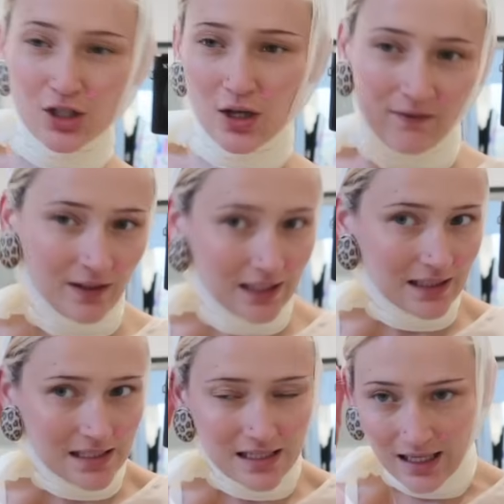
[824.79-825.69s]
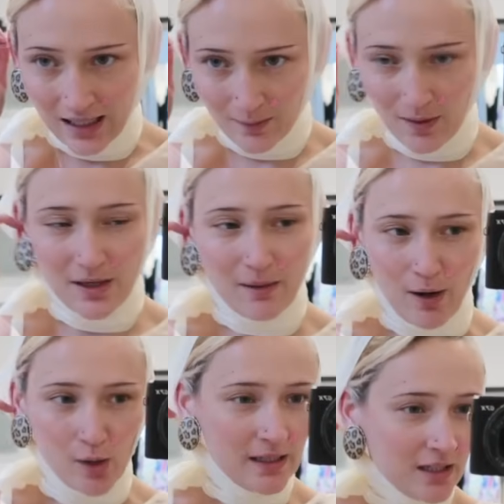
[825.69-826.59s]
So I feel like this has kind of made me a
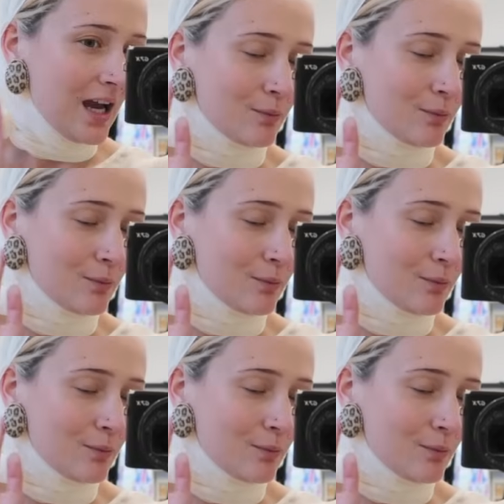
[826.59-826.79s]
moment.